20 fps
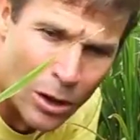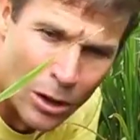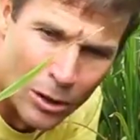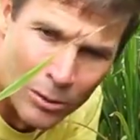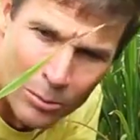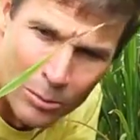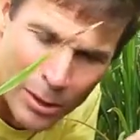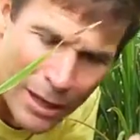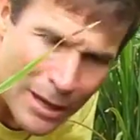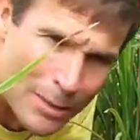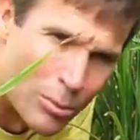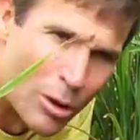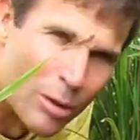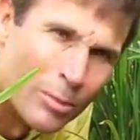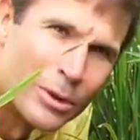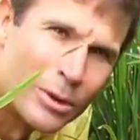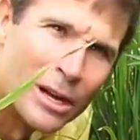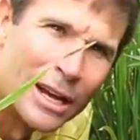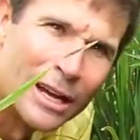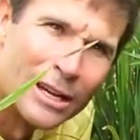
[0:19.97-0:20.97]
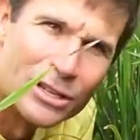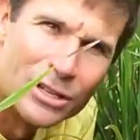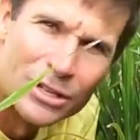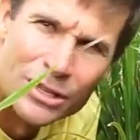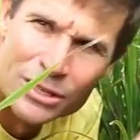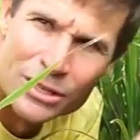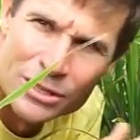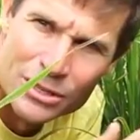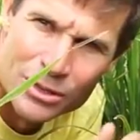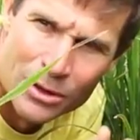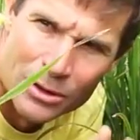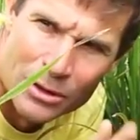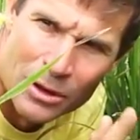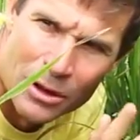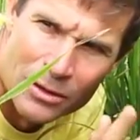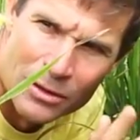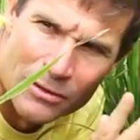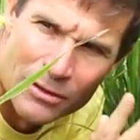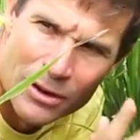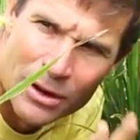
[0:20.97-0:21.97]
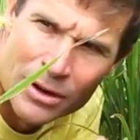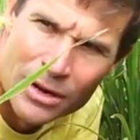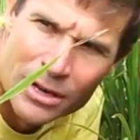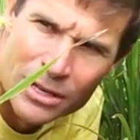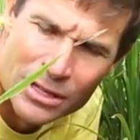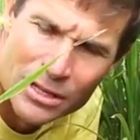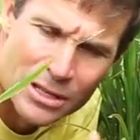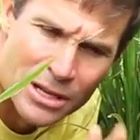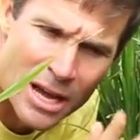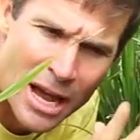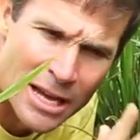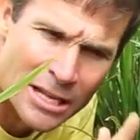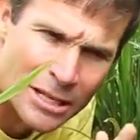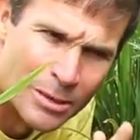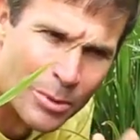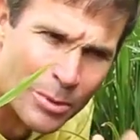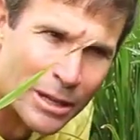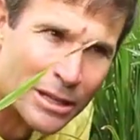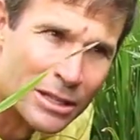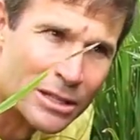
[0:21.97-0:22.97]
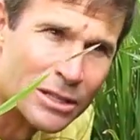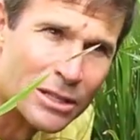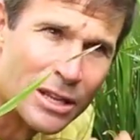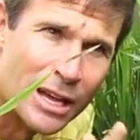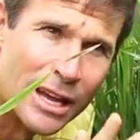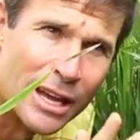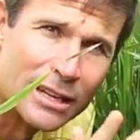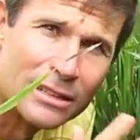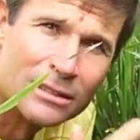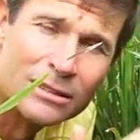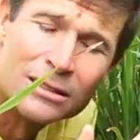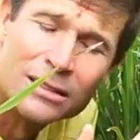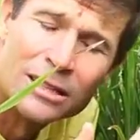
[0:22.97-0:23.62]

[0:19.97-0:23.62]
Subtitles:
on plant populations, on the various aspects that